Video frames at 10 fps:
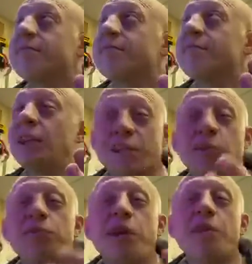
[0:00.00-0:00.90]
Yes,
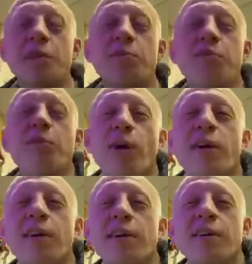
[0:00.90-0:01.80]
we've done this before.
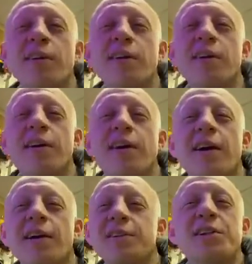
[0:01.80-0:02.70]

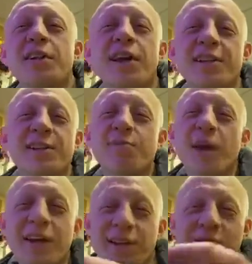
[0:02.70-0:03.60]
She likes
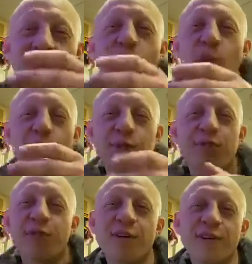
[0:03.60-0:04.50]
making little homes
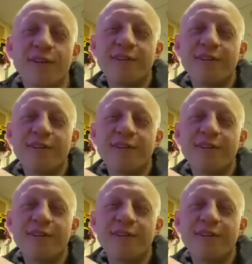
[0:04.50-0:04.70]
for